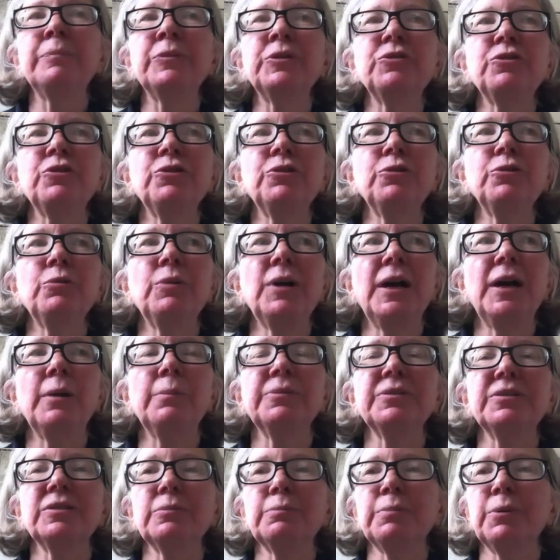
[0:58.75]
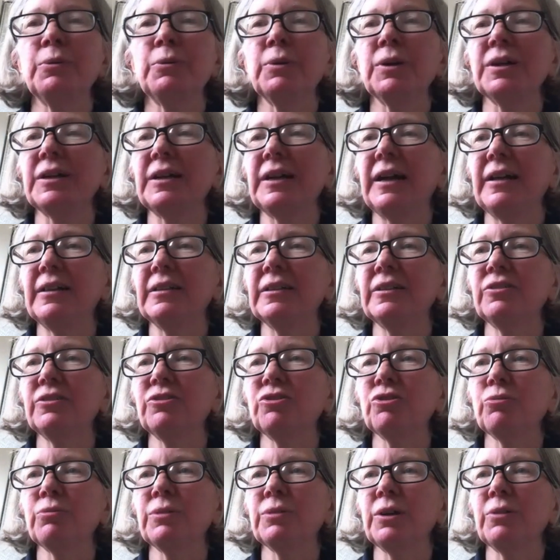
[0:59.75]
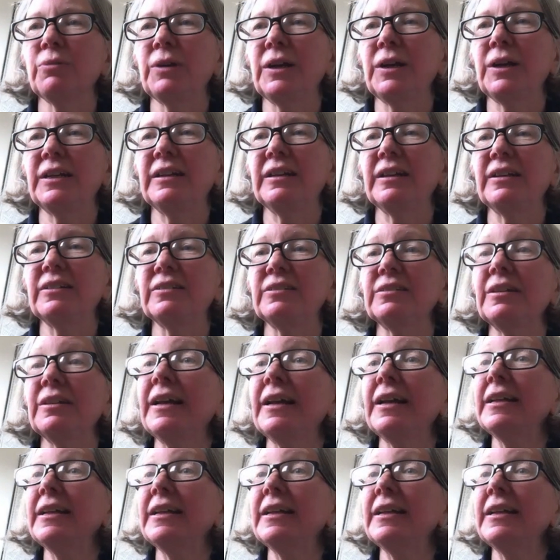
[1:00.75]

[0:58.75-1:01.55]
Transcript: to help support college career readiness.